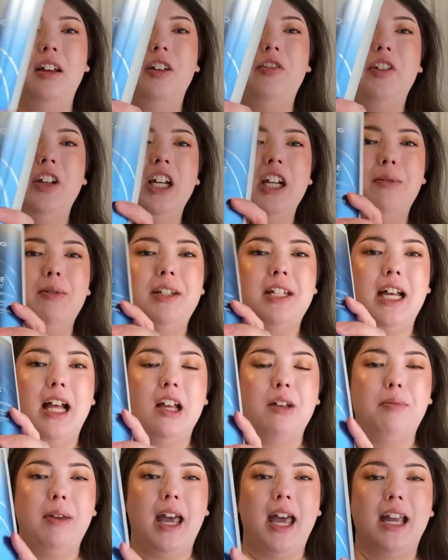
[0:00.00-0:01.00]
Very
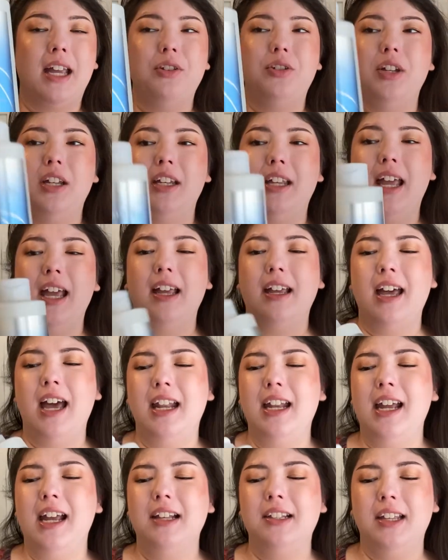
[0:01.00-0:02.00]
metallic packaging. It
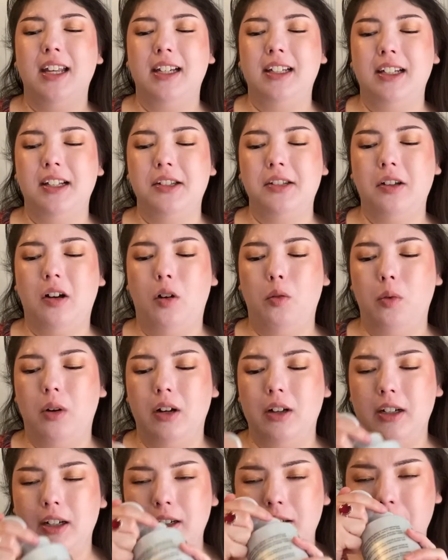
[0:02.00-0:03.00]
kind of has like a
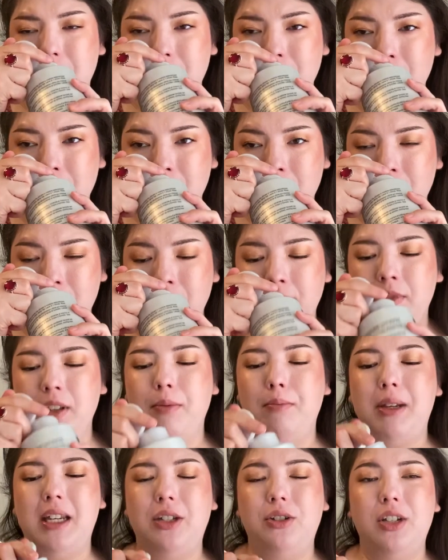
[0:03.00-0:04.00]
saltwater,
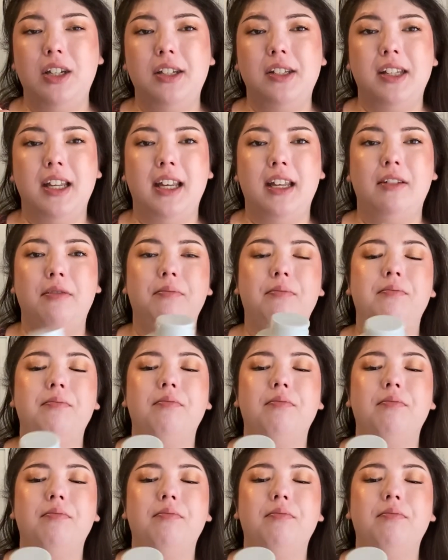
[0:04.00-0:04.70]
beachy scent.